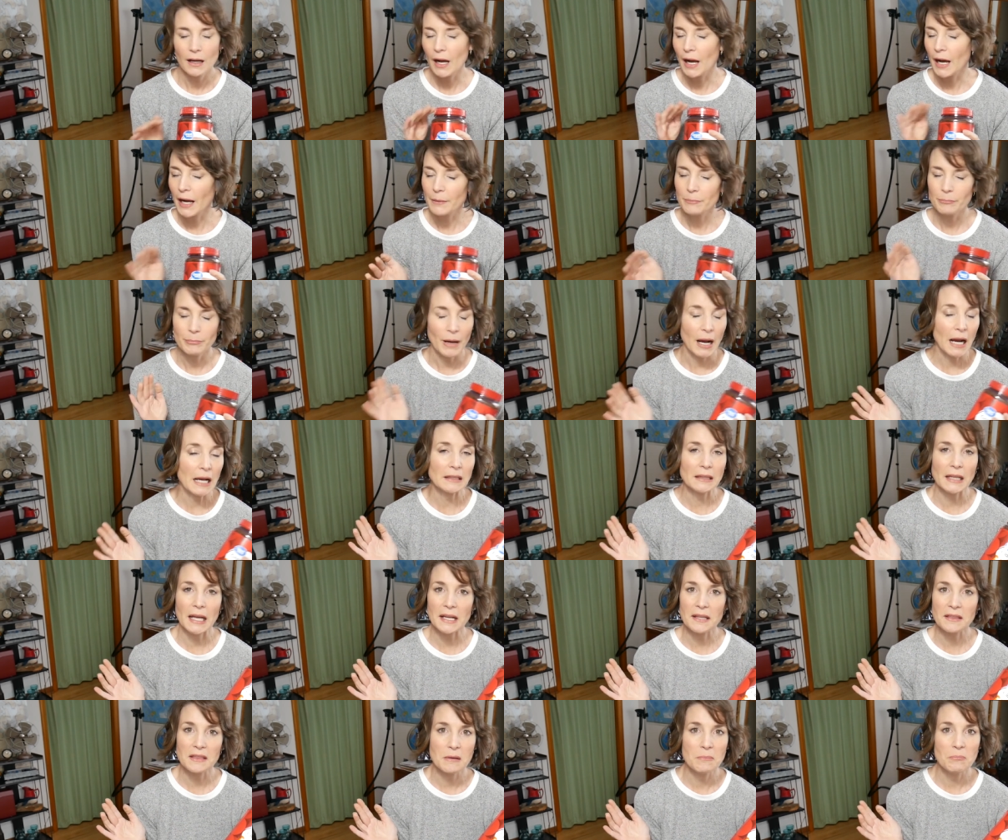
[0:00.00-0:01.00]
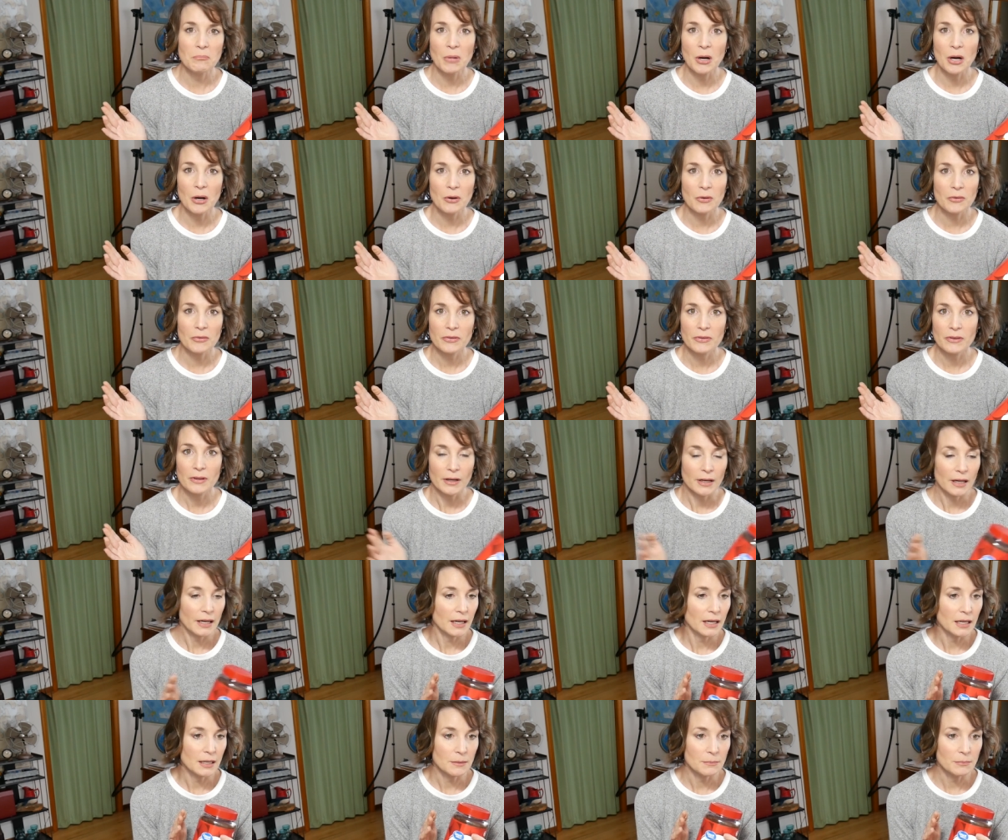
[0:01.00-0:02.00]
I, I like them both.
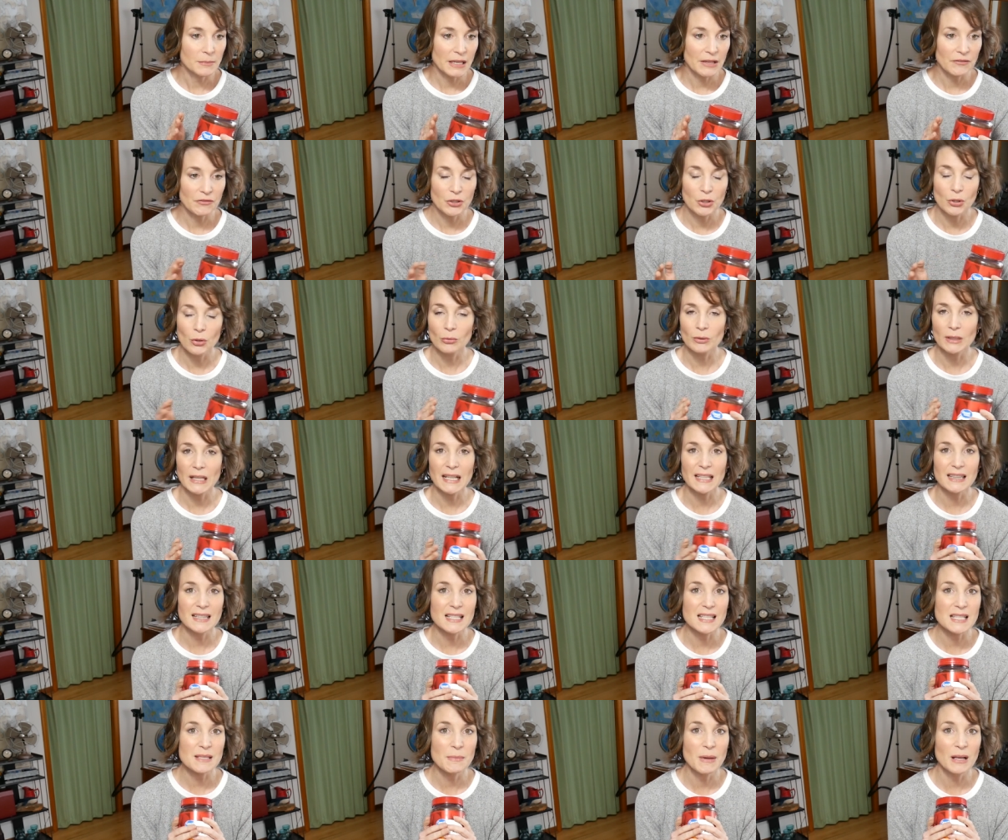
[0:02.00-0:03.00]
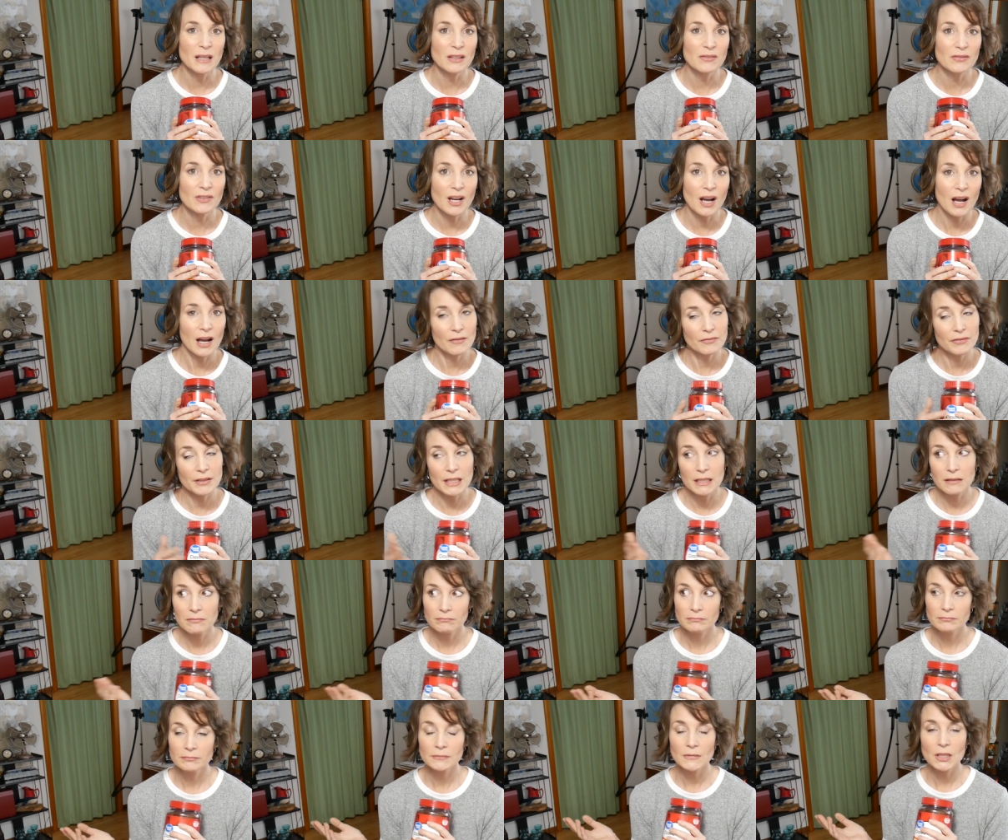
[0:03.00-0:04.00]
Um, if you don't like the smell of
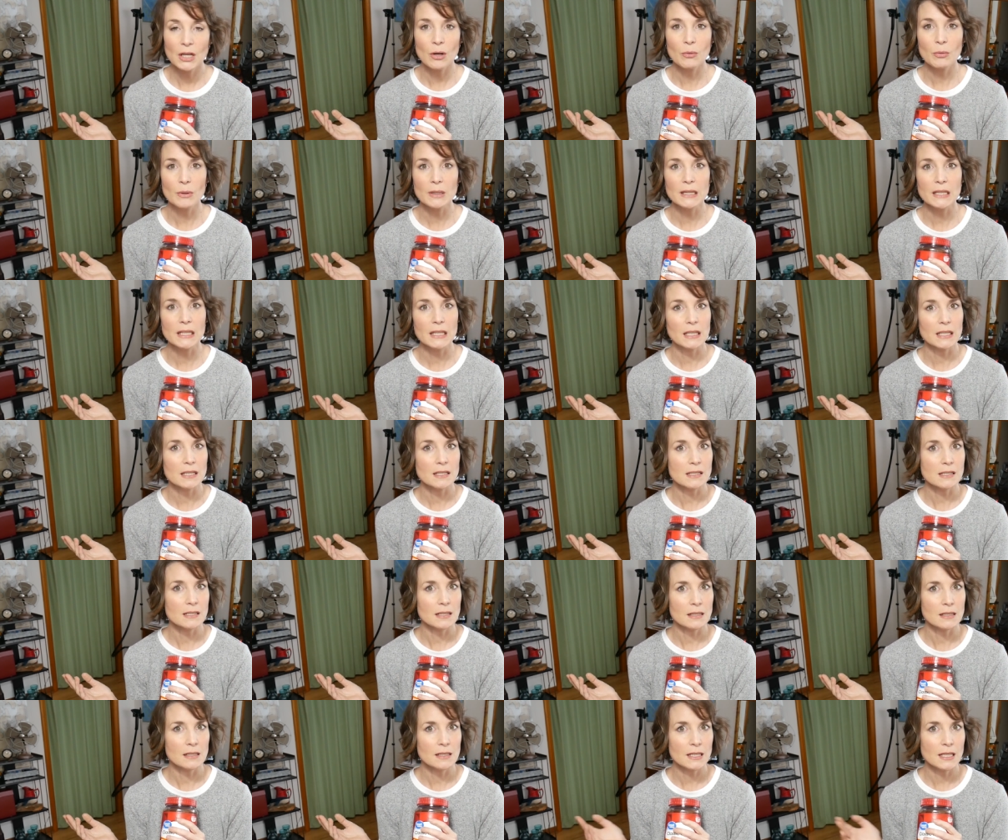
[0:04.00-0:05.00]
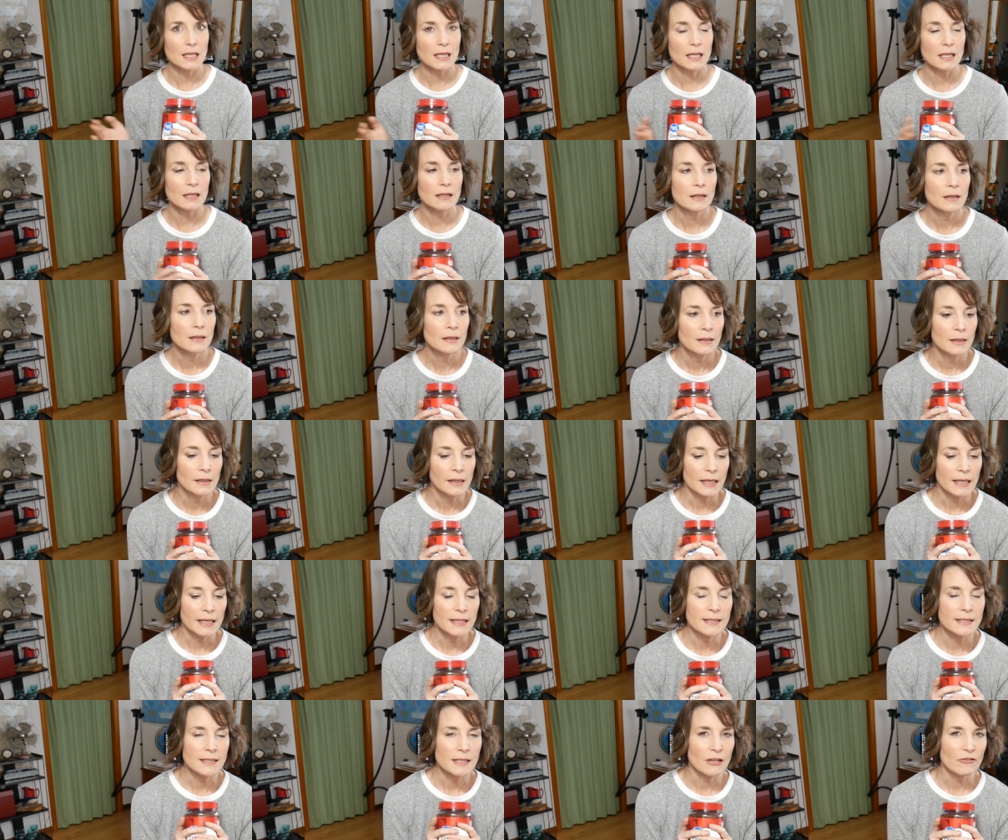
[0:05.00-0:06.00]
coffee, go with the instant tea
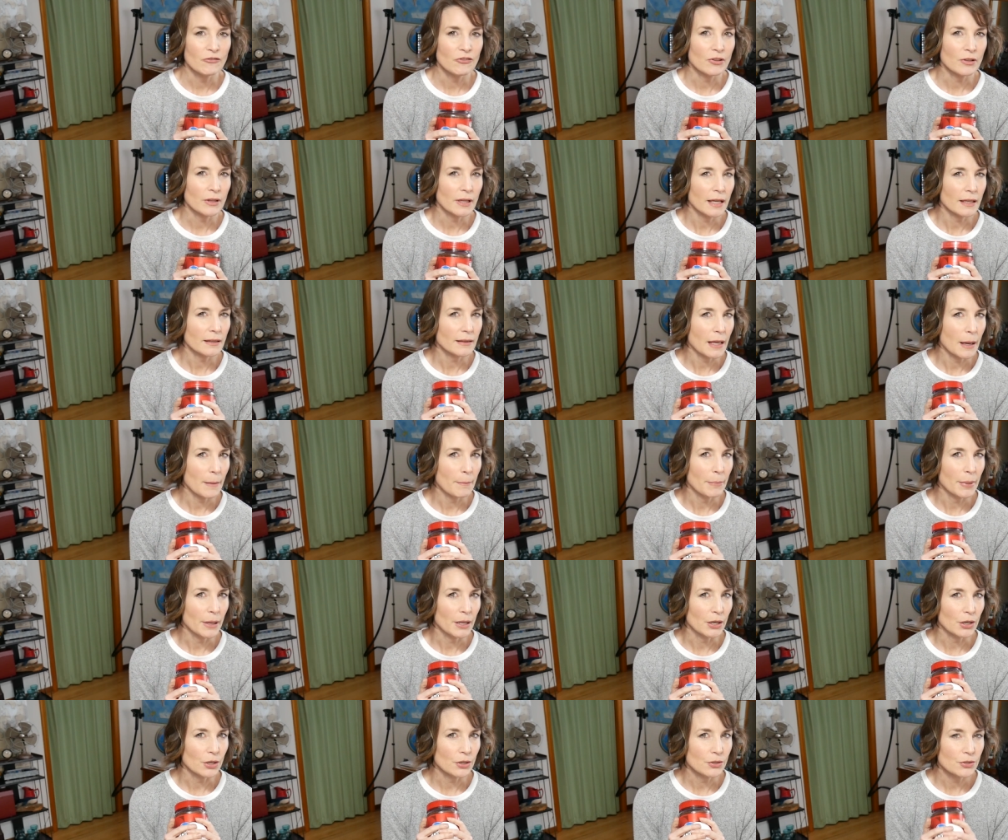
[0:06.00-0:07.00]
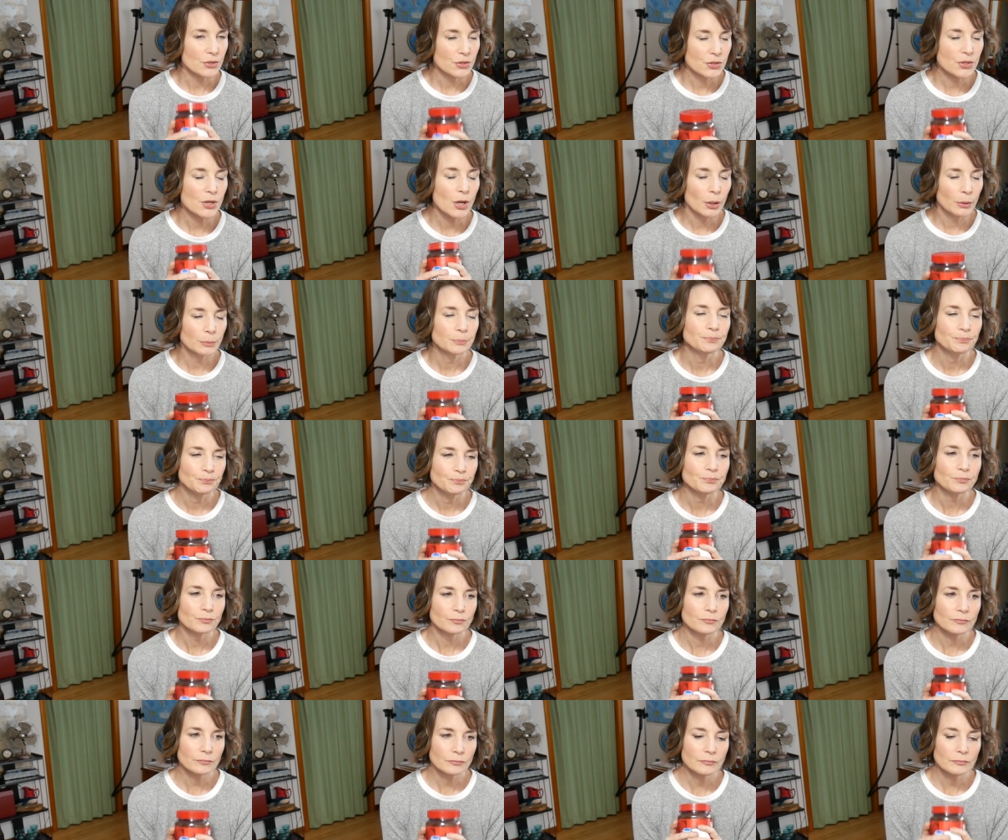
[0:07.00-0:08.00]
and see if you like that better. So
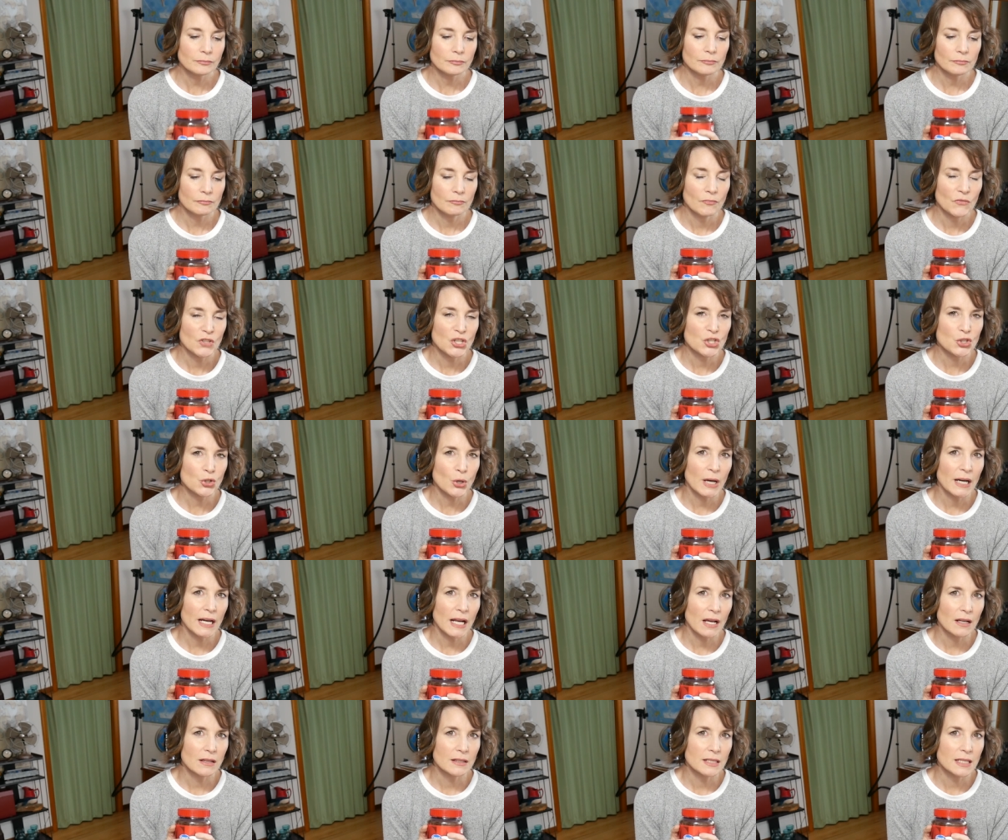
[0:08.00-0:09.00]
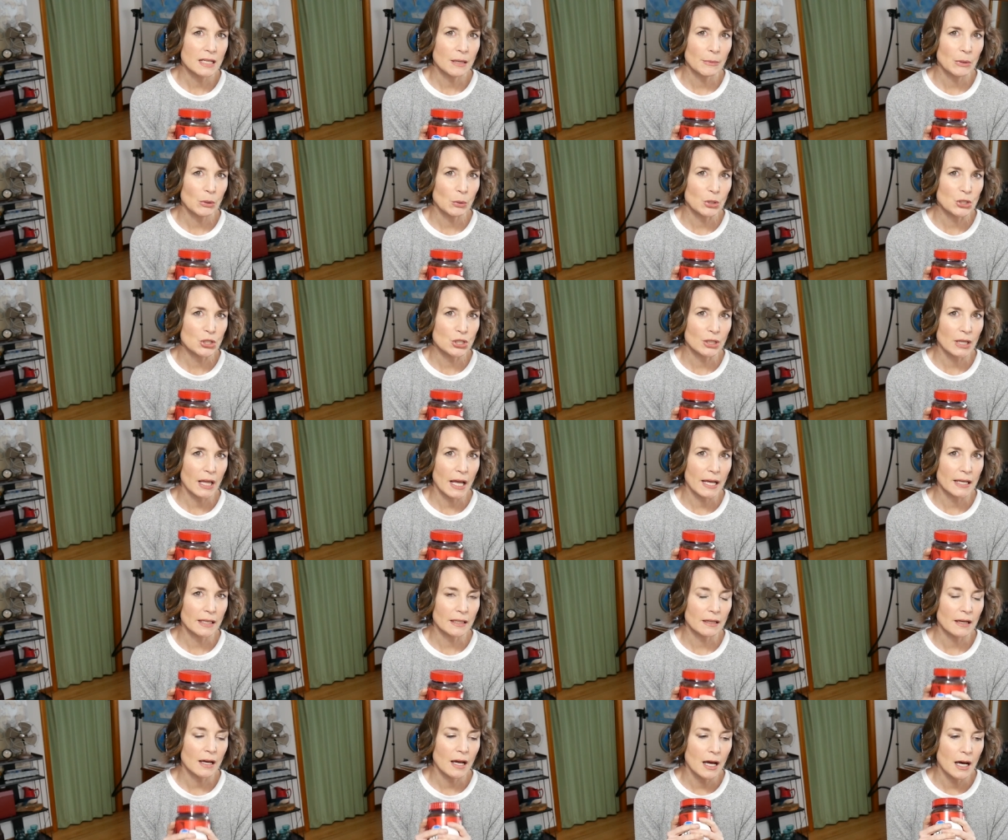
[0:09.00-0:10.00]
try it out and tell me what you
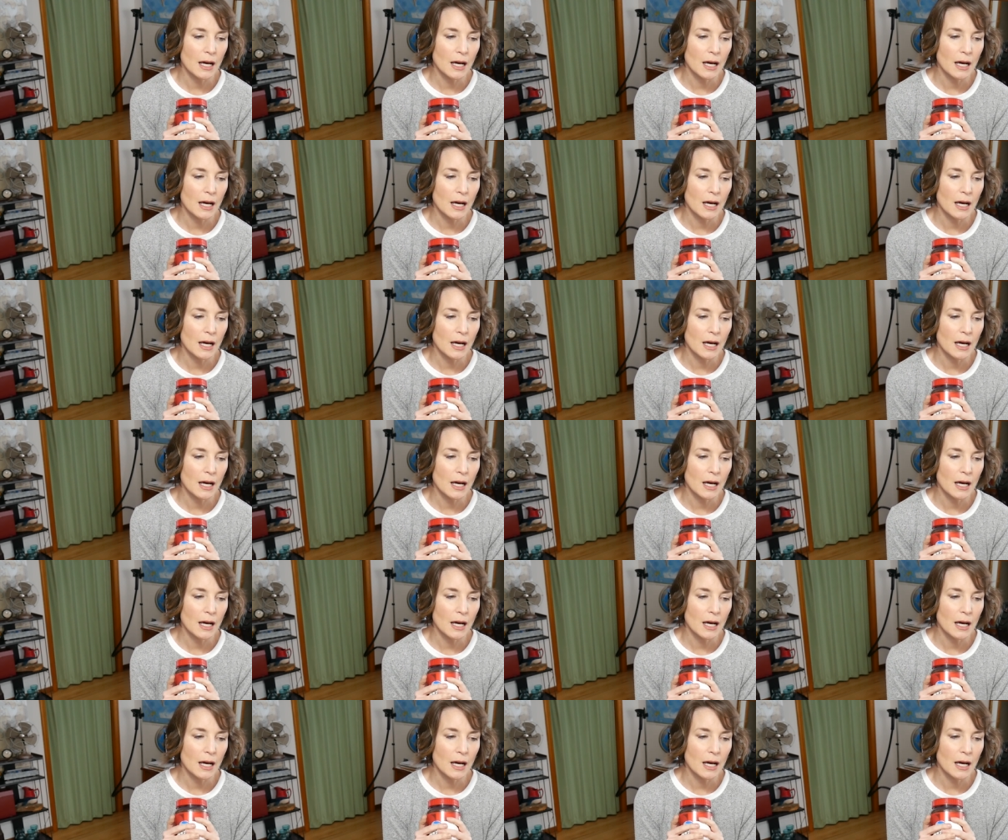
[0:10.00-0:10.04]
like.